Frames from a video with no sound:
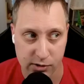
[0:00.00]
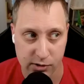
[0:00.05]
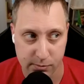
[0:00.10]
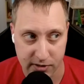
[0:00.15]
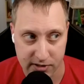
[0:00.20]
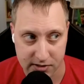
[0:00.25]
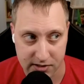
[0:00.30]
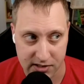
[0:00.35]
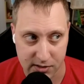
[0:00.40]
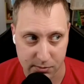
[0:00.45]

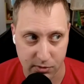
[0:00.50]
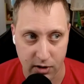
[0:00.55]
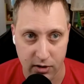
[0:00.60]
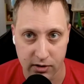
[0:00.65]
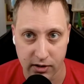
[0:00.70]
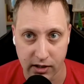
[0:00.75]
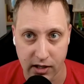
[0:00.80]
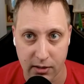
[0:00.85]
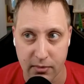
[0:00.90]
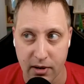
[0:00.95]
business, bro,
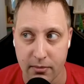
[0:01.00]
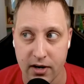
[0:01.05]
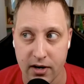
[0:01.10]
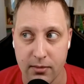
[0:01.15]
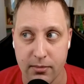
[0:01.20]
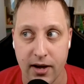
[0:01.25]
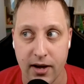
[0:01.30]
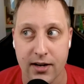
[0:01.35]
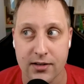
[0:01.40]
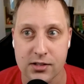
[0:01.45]
to get my money
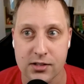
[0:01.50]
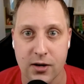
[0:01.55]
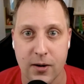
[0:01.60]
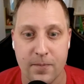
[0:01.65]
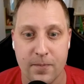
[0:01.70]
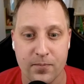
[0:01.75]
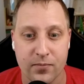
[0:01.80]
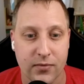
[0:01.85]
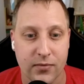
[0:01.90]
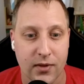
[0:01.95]
back. So
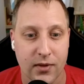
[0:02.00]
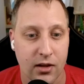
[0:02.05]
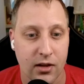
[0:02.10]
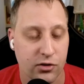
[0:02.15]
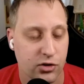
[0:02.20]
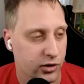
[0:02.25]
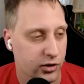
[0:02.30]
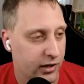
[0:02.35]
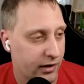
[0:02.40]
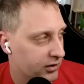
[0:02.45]

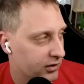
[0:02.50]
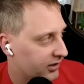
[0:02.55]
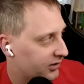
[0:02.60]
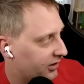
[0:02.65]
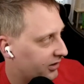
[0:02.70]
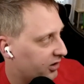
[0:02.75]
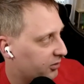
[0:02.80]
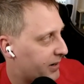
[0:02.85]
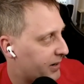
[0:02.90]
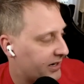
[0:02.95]
she'll yeah. never listen to
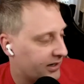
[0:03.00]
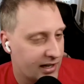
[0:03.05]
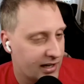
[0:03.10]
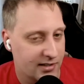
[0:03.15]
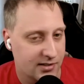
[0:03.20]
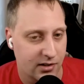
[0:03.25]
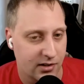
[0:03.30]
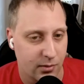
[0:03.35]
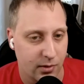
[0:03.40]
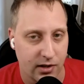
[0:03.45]
this podcast
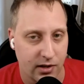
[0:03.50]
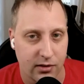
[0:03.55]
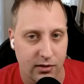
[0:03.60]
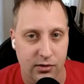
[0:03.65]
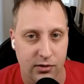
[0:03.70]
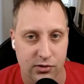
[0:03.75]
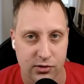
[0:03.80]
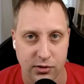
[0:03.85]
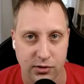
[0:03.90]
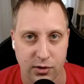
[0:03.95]
anyway either,
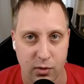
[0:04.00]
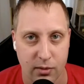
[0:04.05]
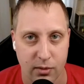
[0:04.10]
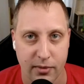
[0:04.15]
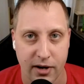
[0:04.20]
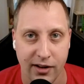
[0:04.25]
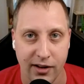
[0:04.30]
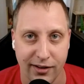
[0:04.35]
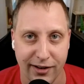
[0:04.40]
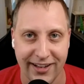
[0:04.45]
so don't worry
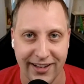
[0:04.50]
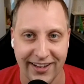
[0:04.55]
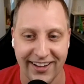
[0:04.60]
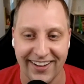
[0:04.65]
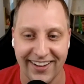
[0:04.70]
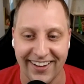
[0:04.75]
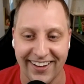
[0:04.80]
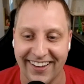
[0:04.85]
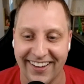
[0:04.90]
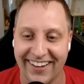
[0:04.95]
about it.
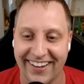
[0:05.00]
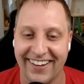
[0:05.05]
yeah, that's